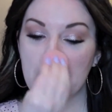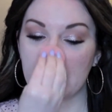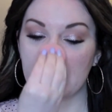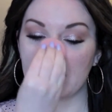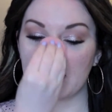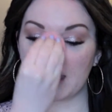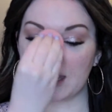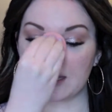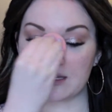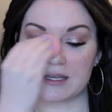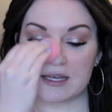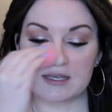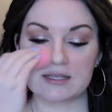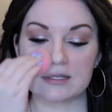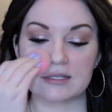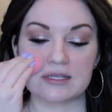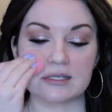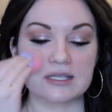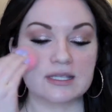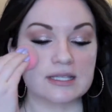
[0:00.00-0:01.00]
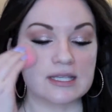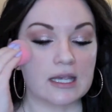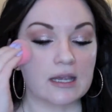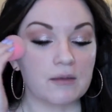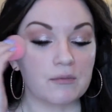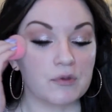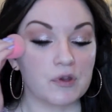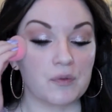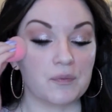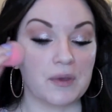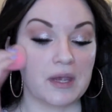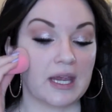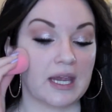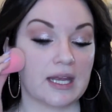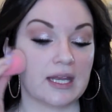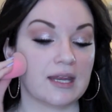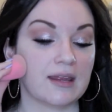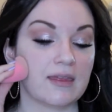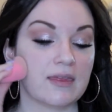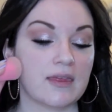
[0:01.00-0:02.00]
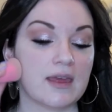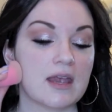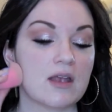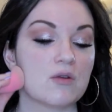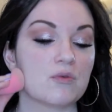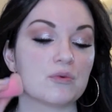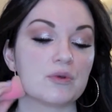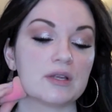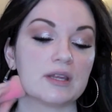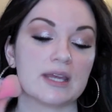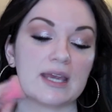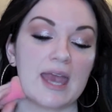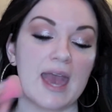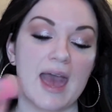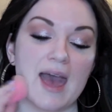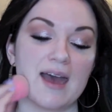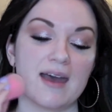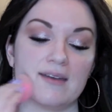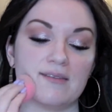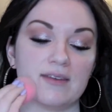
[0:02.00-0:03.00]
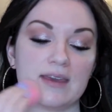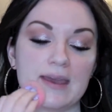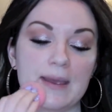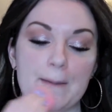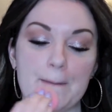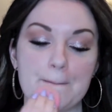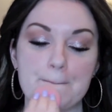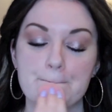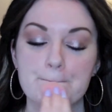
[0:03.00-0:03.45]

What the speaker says: It doesn't seem to be anything really heavy.